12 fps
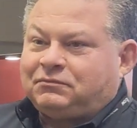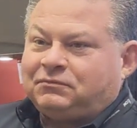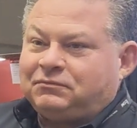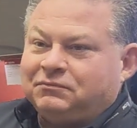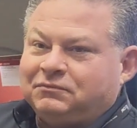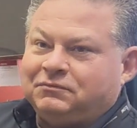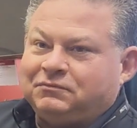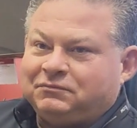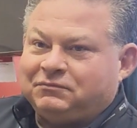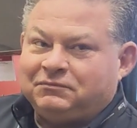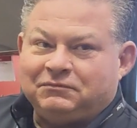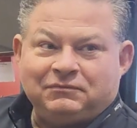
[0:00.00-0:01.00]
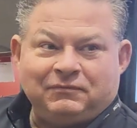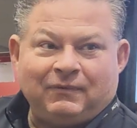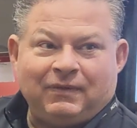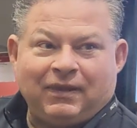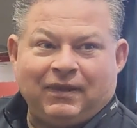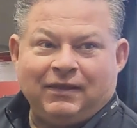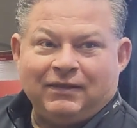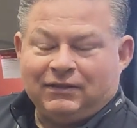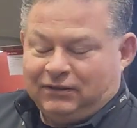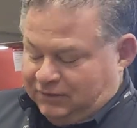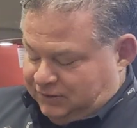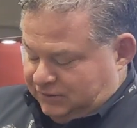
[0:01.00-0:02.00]
Well, Frank Frank did come
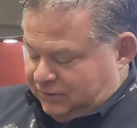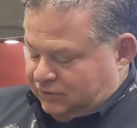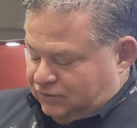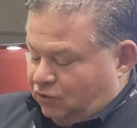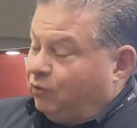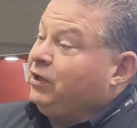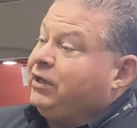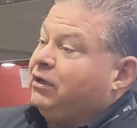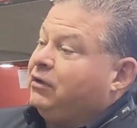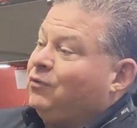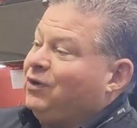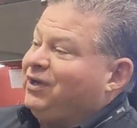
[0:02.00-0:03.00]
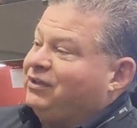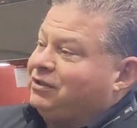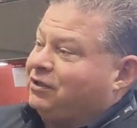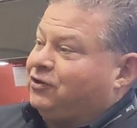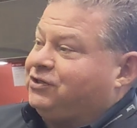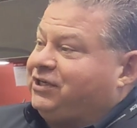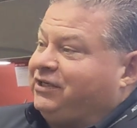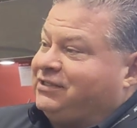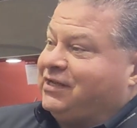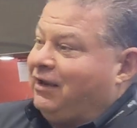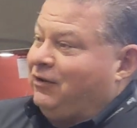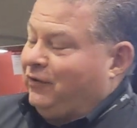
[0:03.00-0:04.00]
in, so we'll get we'll get the
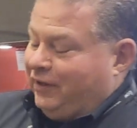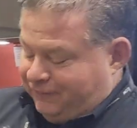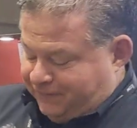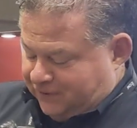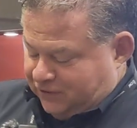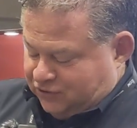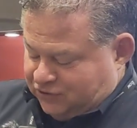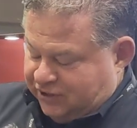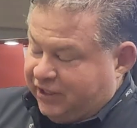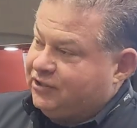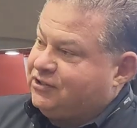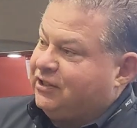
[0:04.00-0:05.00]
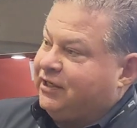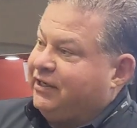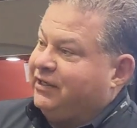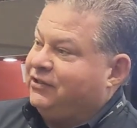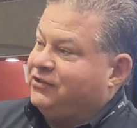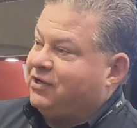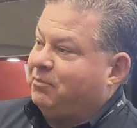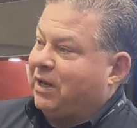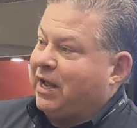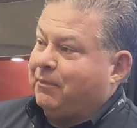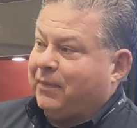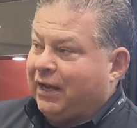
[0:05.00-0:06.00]
critiques out of the way first. Yes, it is a
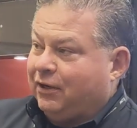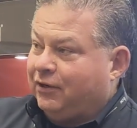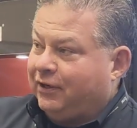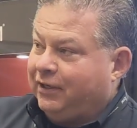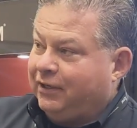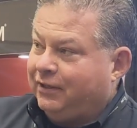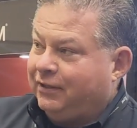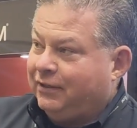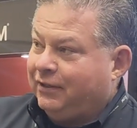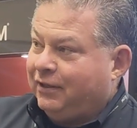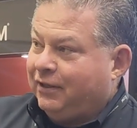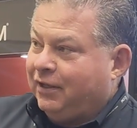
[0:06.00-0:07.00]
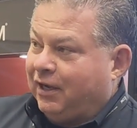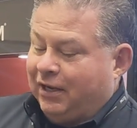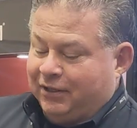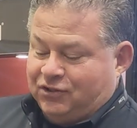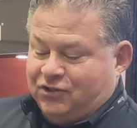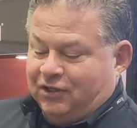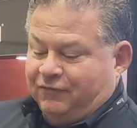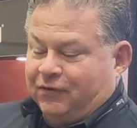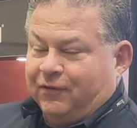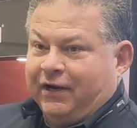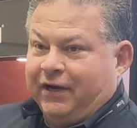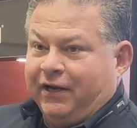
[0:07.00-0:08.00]
black battery on a
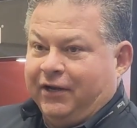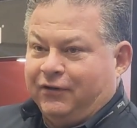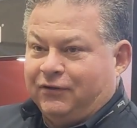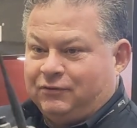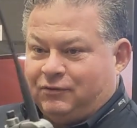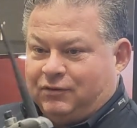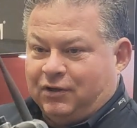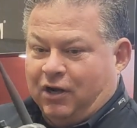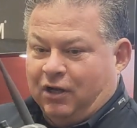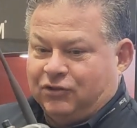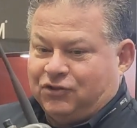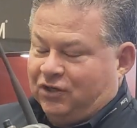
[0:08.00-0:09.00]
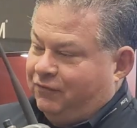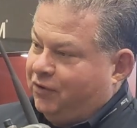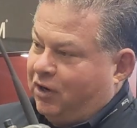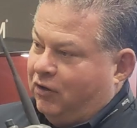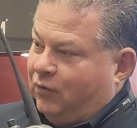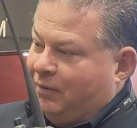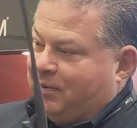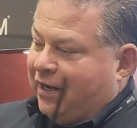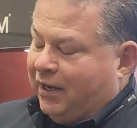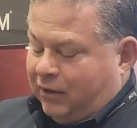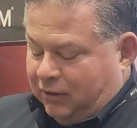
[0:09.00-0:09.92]
silver radio, all, silver all the way back.